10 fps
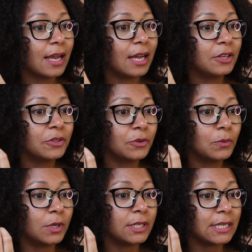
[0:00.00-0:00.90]
another
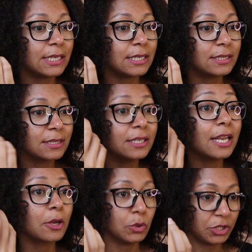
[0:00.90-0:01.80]
one is
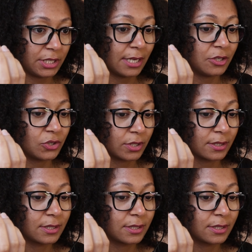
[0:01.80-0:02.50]
negotiation